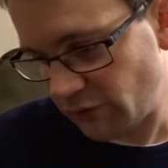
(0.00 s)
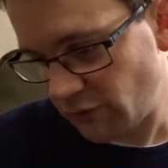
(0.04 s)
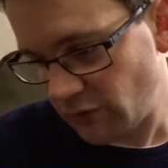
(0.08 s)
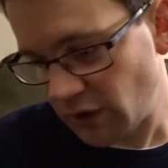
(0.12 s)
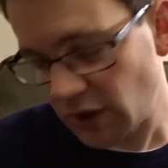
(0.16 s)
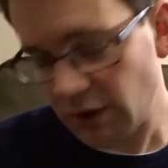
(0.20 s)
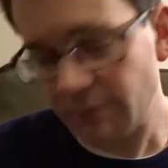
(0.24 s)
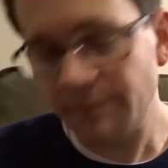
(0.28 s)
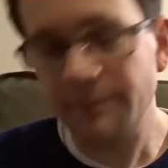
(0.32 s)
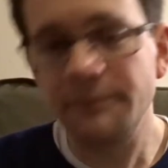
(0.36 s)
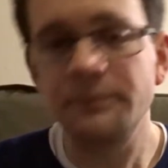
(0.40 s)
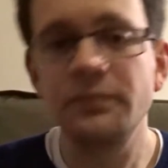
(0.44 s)

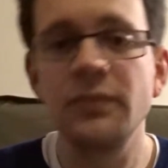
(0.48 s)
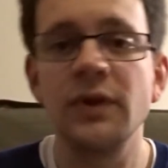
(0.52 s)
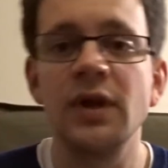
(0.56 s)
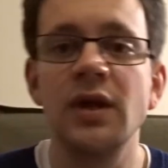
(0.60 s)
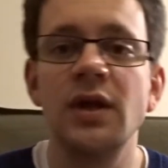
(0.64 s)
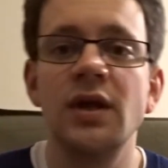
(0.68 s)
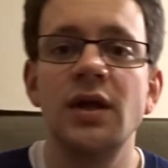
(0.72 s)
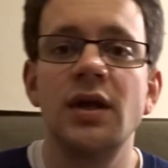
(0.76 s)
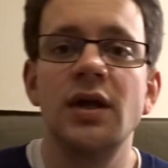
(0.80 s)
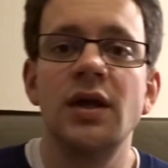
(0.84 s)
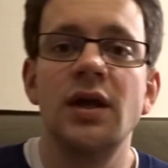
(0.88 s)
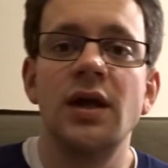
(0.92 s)
Ulam.
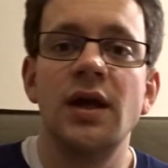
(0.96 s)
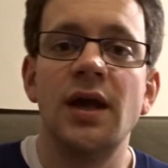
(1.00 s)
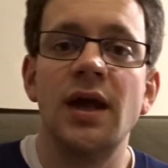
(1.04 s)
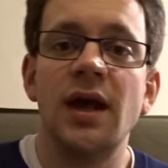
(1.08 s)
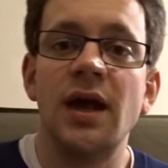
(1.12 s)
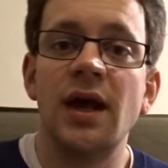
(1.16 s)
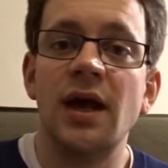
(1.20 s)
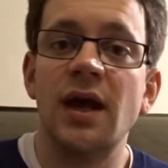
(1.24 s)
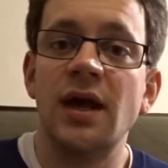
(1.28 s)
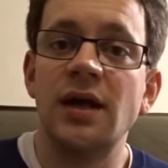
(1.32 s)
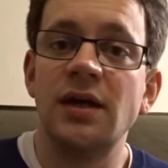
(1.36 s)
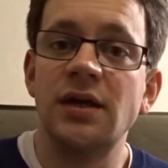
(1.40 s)

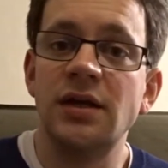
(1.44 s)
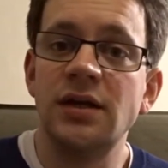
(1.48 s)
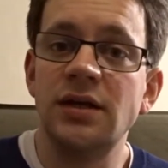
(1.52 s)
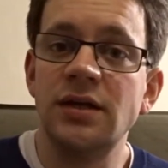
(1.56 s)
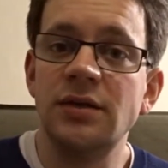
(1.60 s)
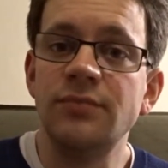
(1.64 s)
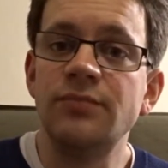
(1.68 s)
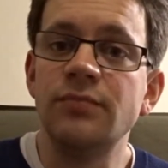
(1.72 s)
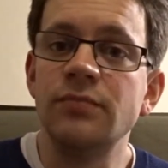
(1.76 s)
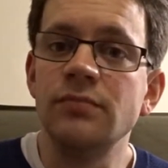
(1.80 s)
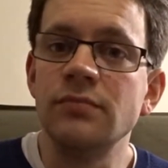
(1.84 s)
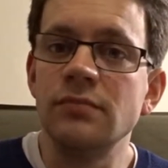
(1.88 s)
And
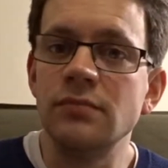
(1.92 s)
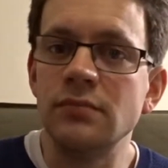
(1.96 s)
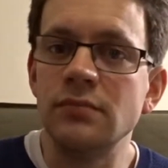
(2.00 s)
he